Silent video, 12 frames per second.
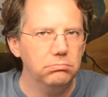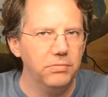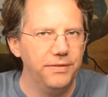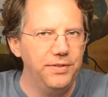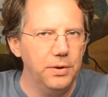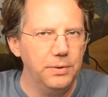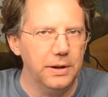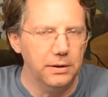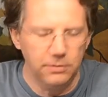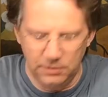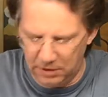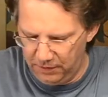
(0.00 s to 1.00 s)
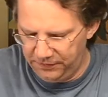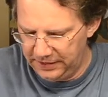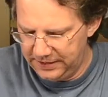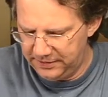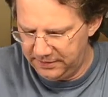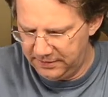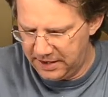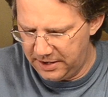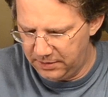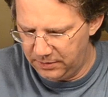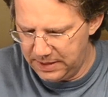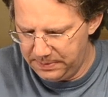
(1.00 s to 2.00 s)
reviewed this. Hopefully this is not
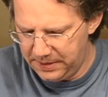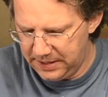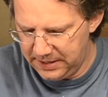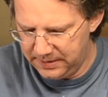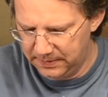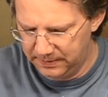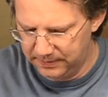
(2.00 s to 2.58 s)
a repeat.